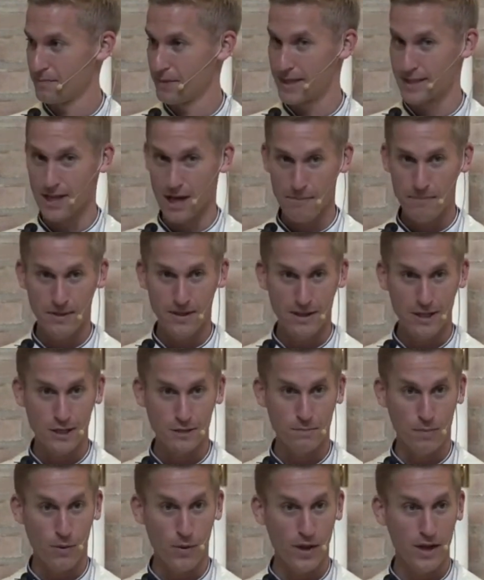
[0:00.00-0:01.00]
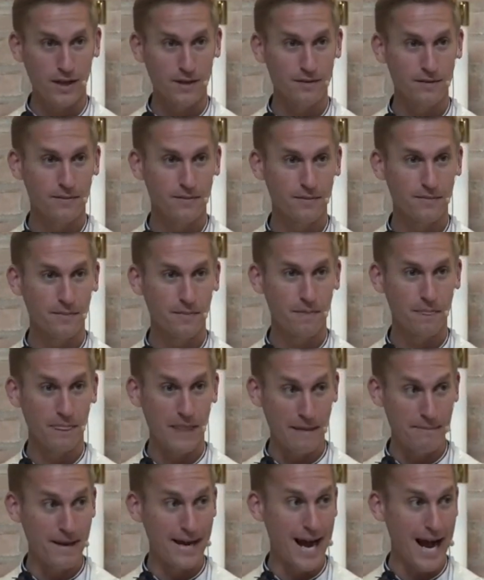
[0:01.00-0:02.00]
Because up until this point,
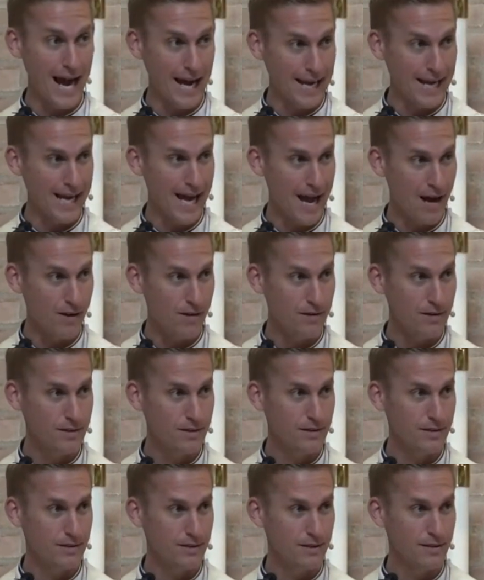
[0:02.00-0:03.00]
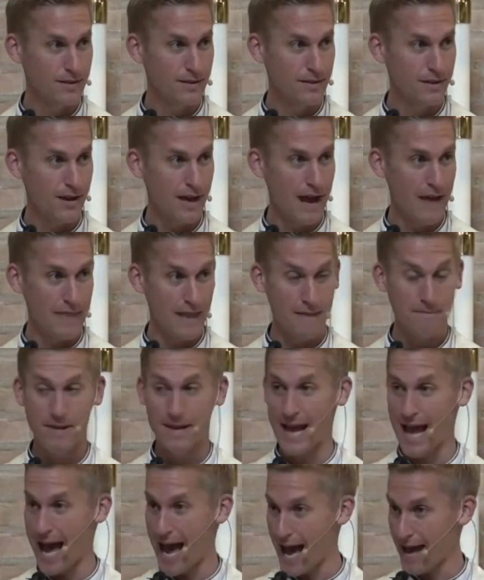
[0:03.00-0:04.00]
they've been hiding out and they've
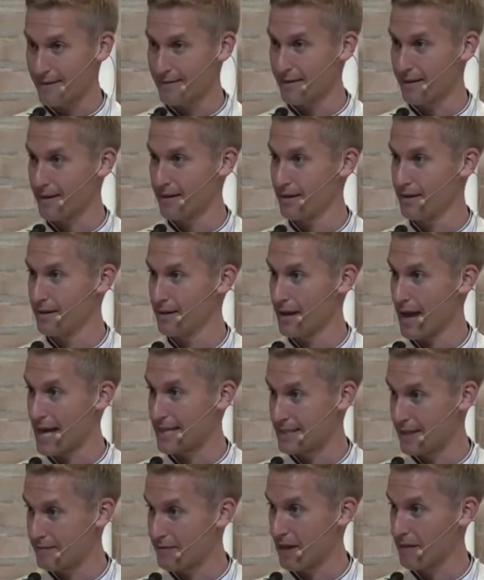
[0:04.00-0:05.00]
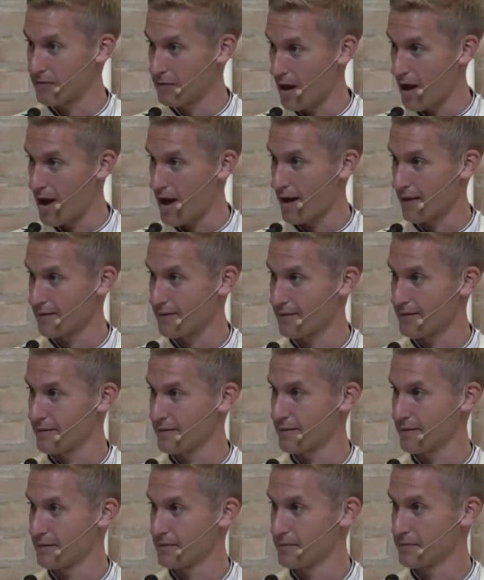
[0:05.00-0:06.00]
been acting as if they've
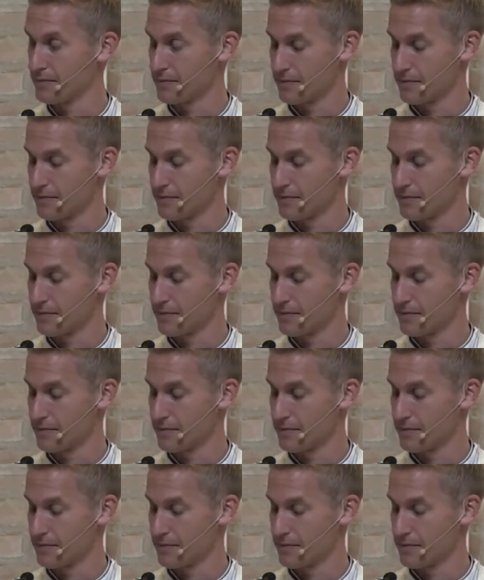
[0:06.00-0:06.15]
lost.